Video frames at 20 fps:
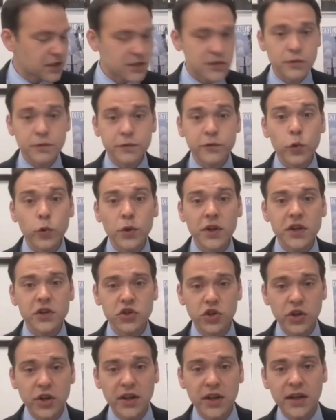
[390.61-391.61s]

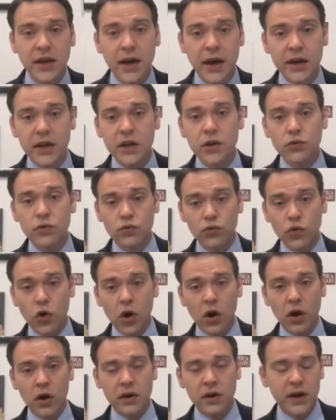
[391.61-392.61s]
foolish, idiotic,
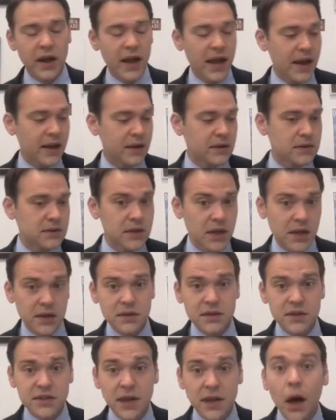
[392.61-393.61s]
wrong, and
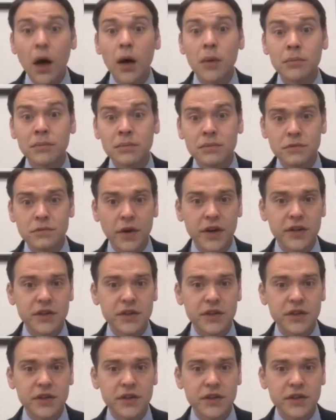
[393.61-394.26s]
dumb, right?